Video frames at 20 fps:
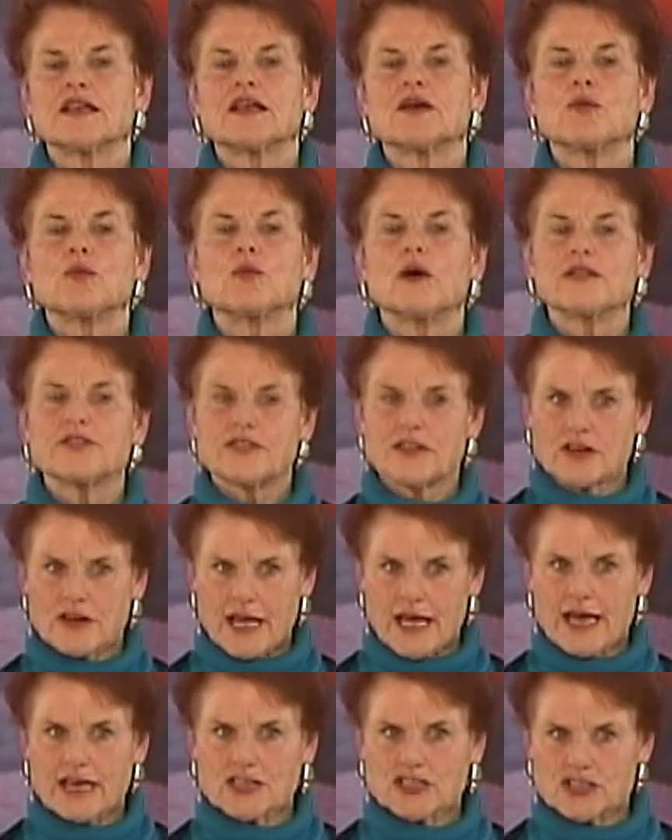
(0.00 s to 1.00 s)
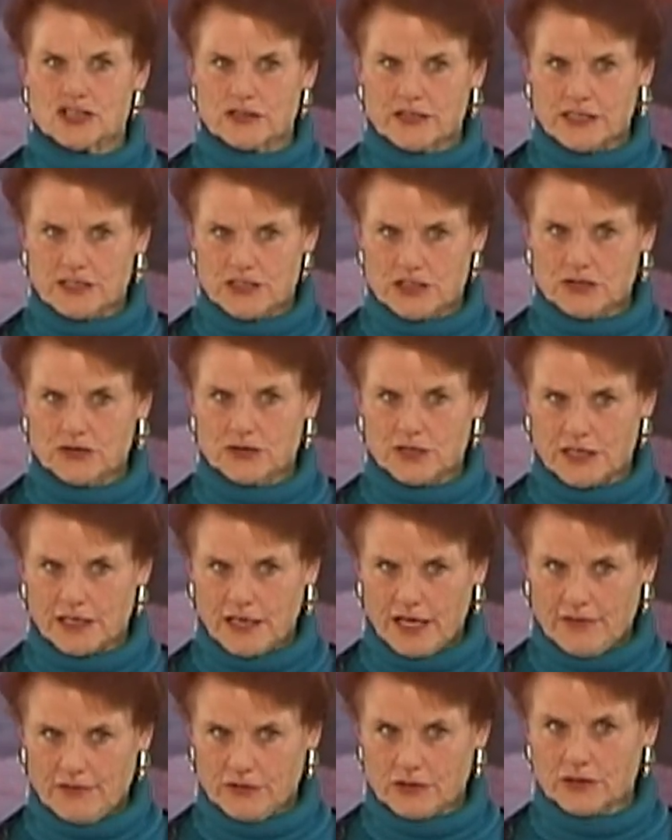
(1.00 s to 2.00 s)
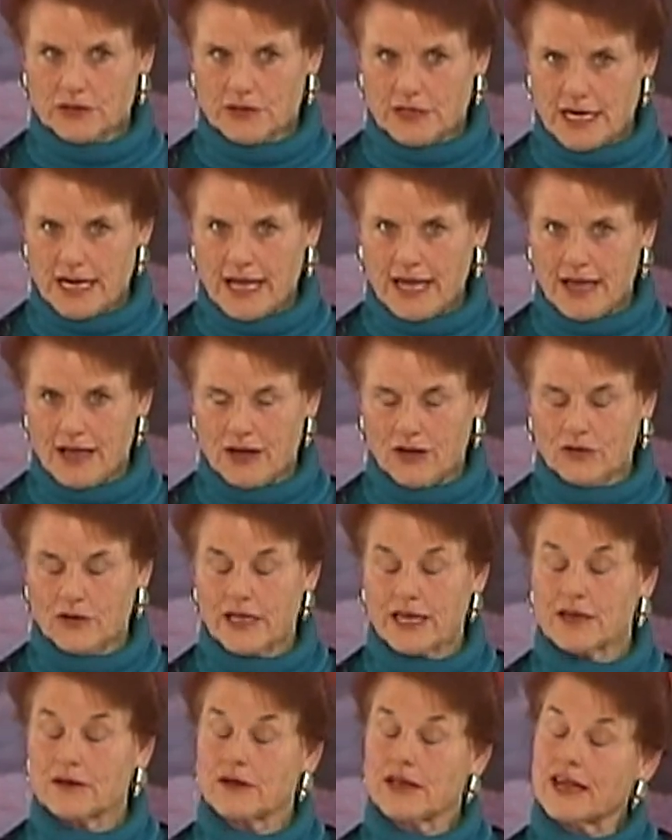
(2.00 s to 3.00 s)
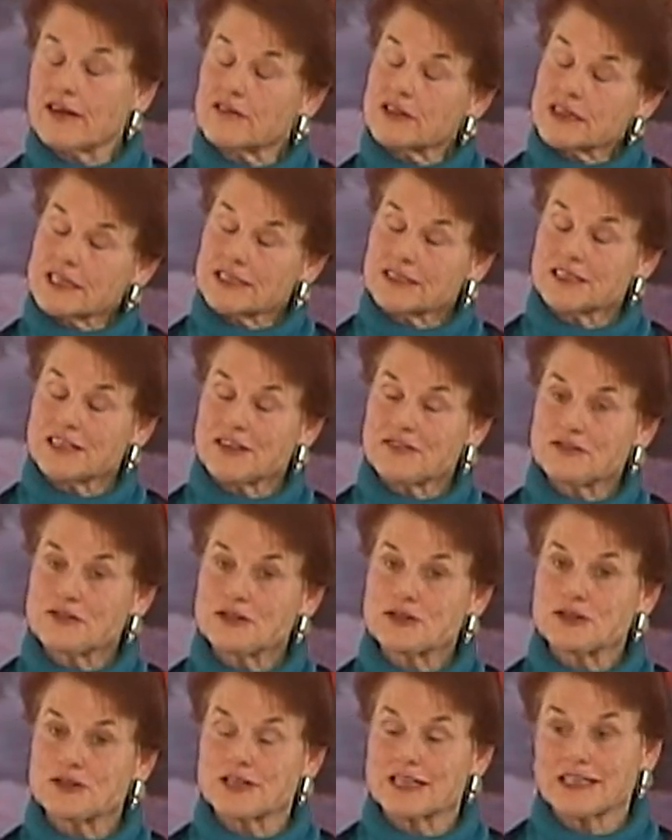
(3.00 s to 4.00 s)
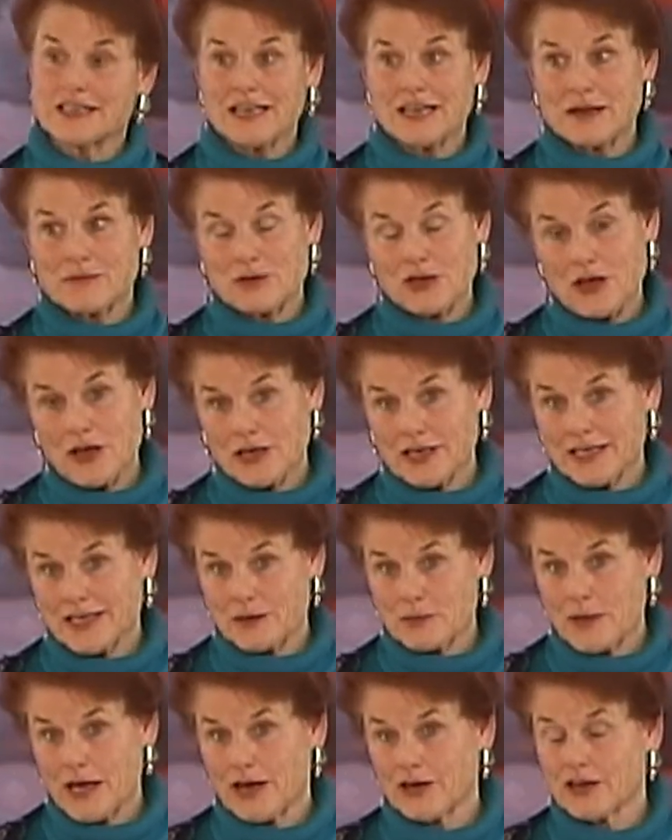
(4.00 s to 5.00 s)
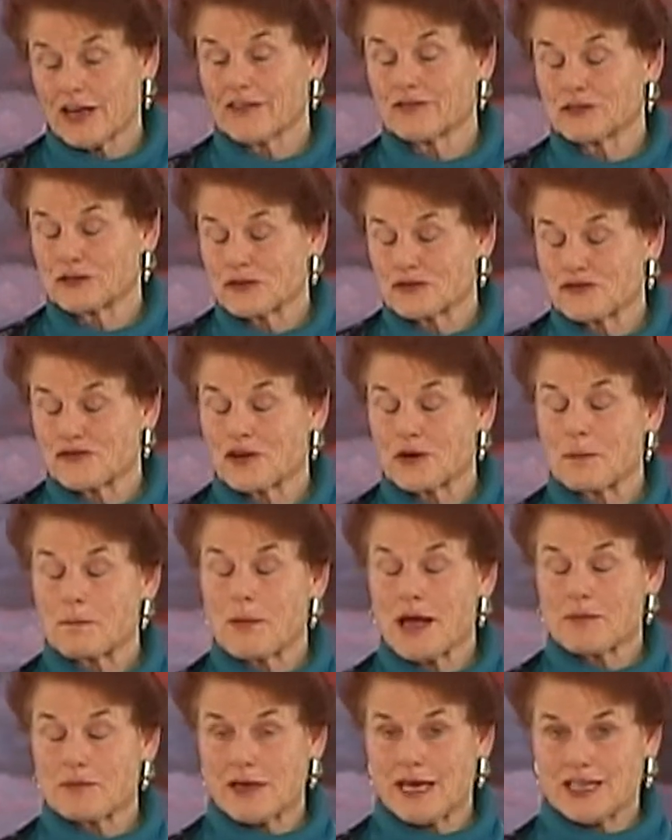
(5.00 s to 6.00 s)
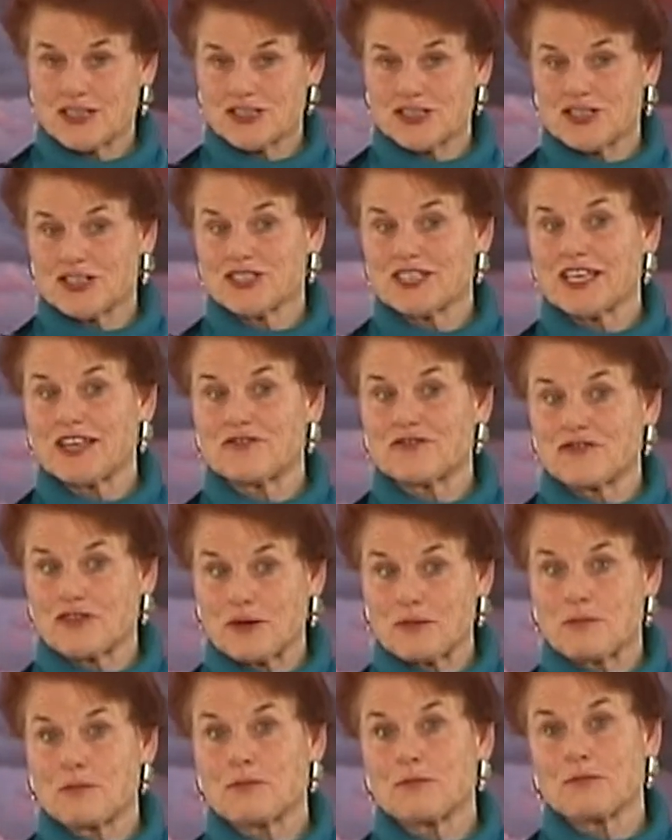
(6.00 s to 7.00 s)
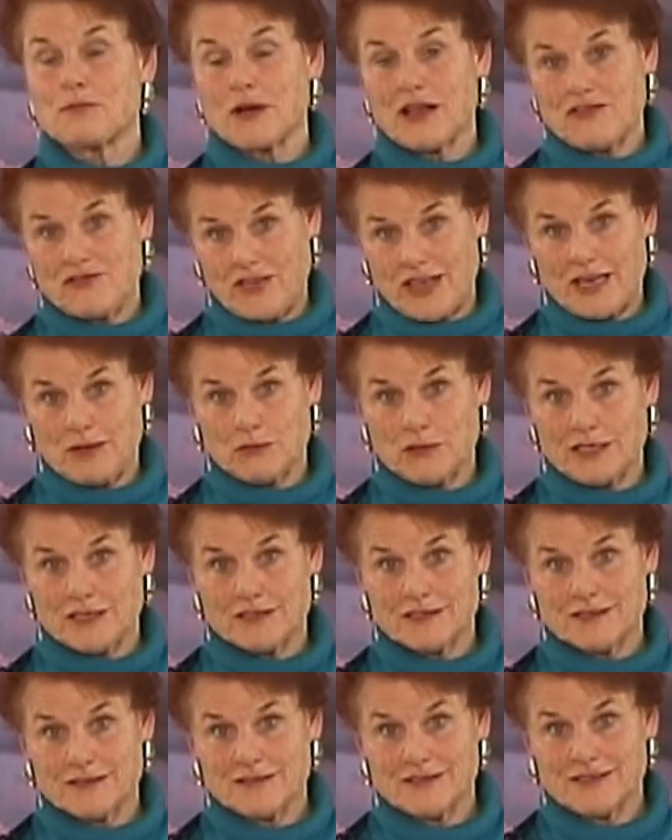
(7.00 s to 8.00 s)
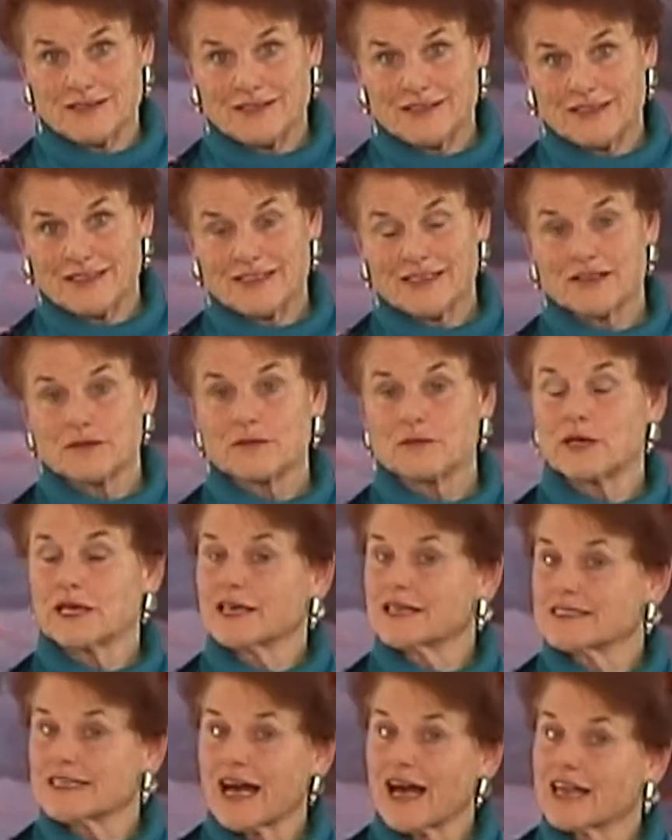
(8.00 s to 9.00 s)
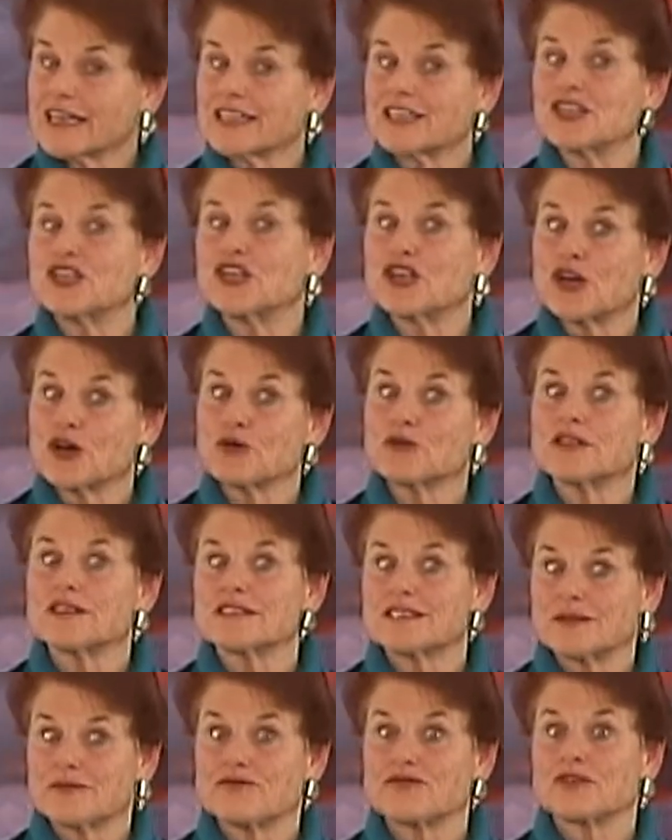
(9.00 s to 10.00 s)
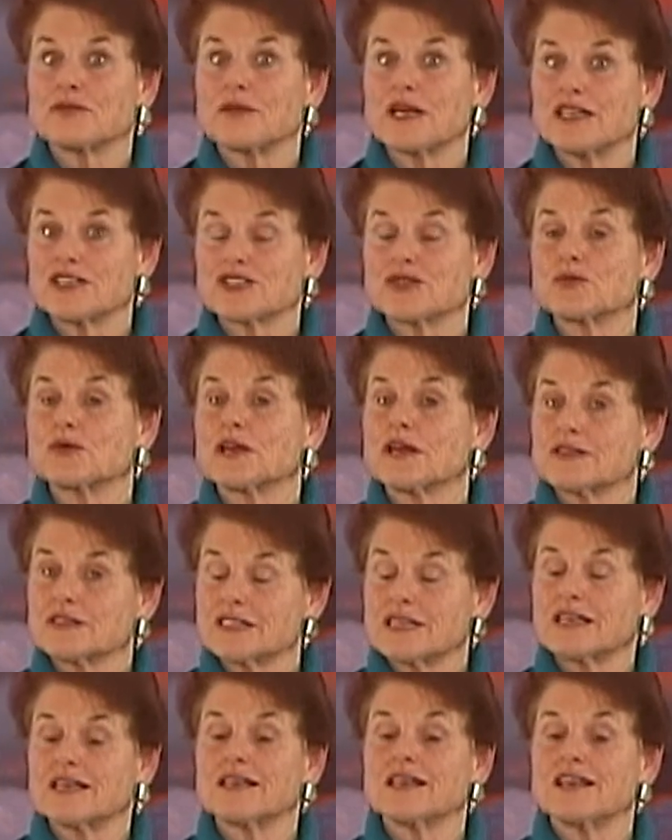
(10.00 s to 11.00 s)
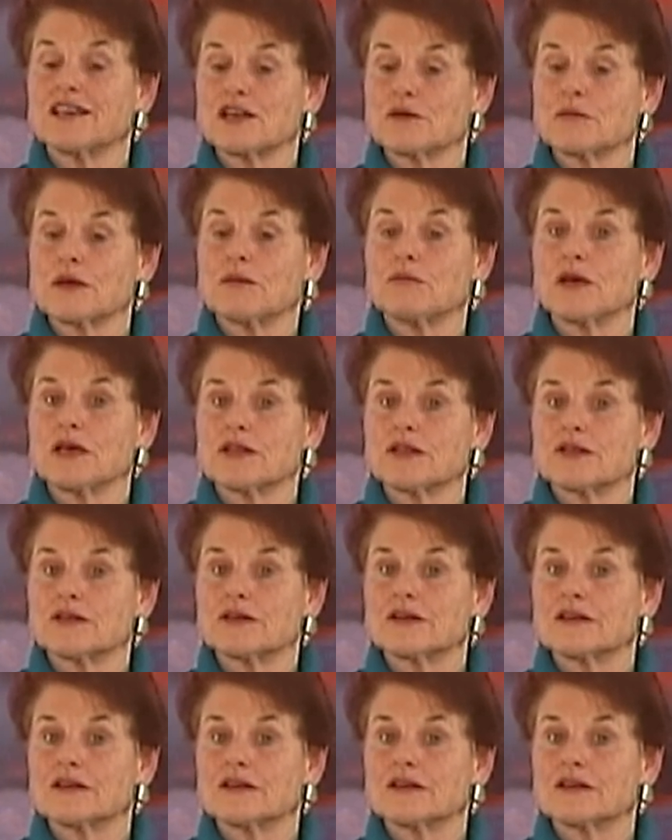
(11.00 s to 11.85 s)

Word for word: What they're actually doing, I've learned now, and everything that I've learned and that I'm talking about, I've learned from my patients and from my families, because I didn't know this information when I was taking care of my mother.